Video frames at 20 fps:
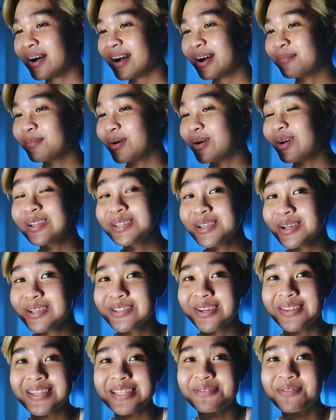also
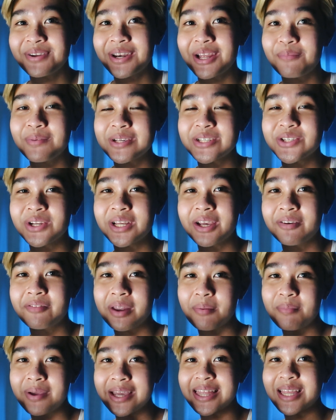enjoyed this video, make sure to give
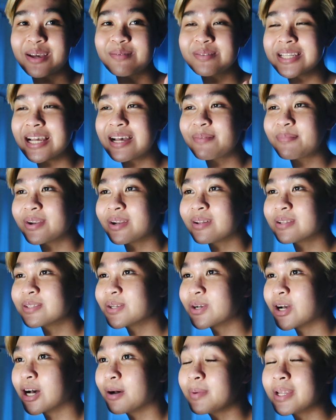it a big thumbs up, and
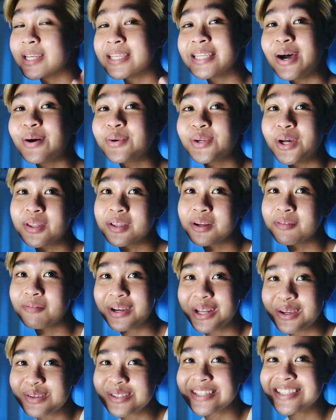also comment down other
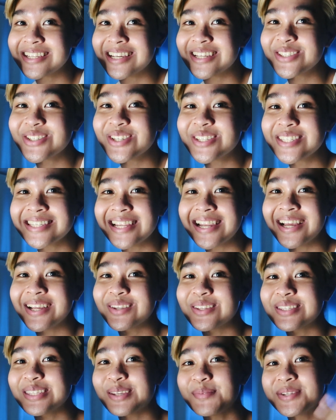video suggestions to
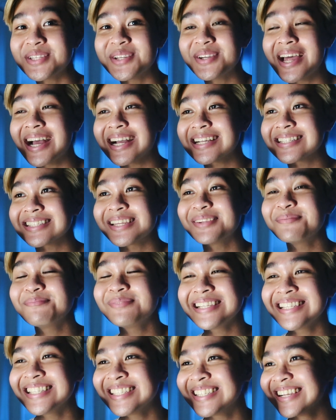like to see me do next. And
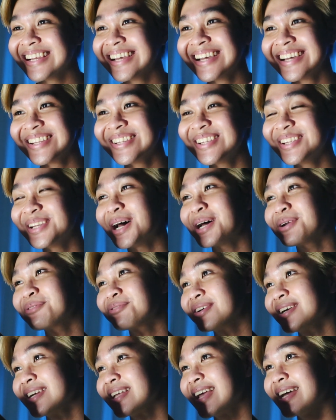please do not
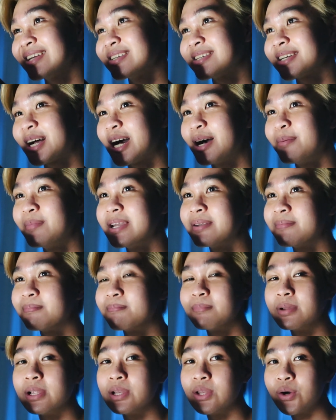forget to
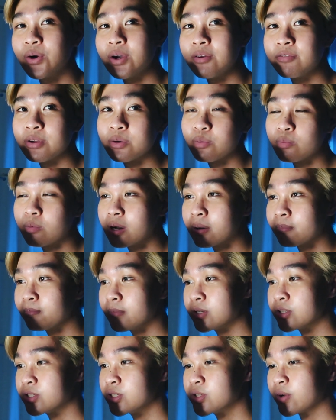comment below if you'd want
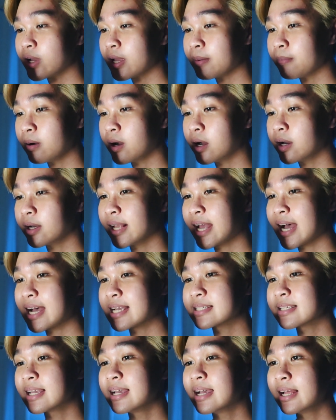me to do a
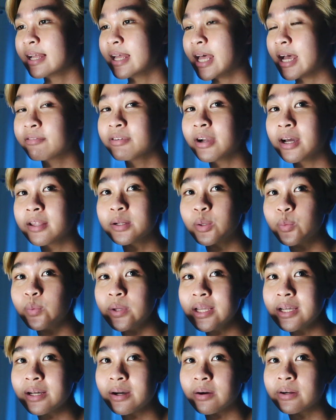podcast every other
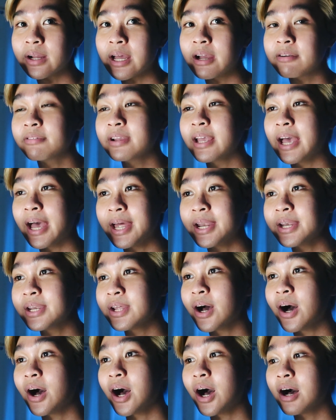week or every
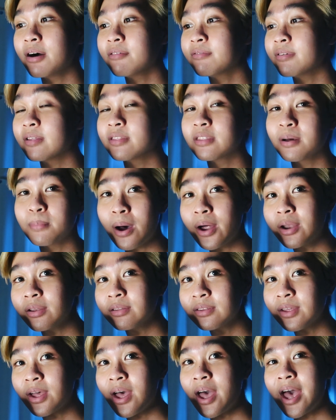end of the
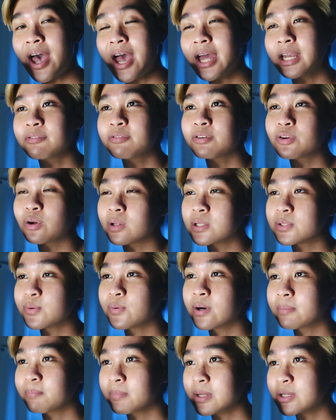month, and if you'd also
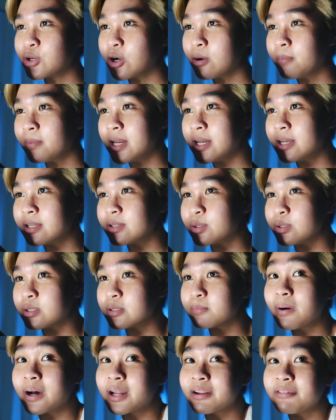want me to open it to
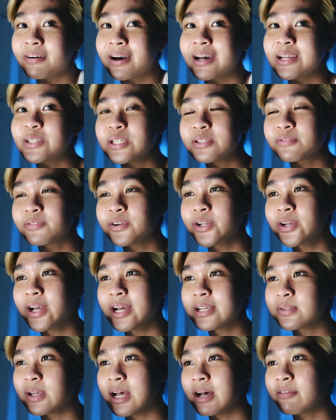Spotify, just for you
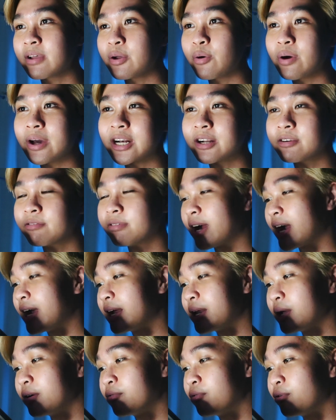guys to have a wider
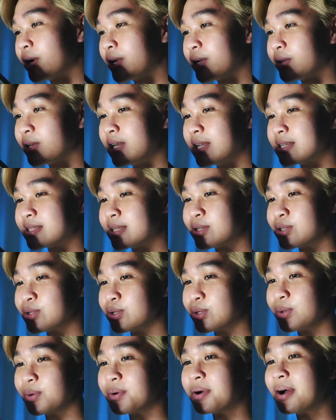variety of where you could listen
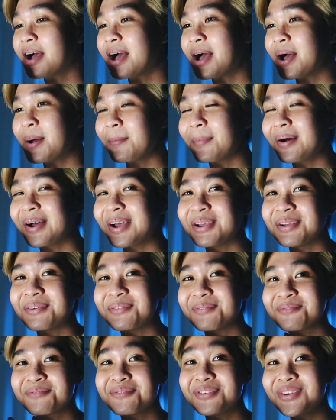to
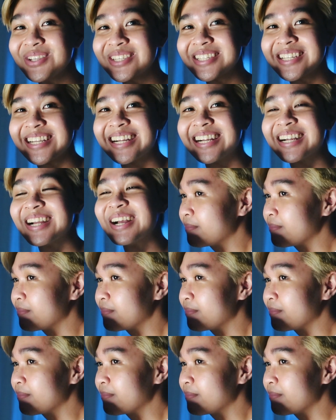my future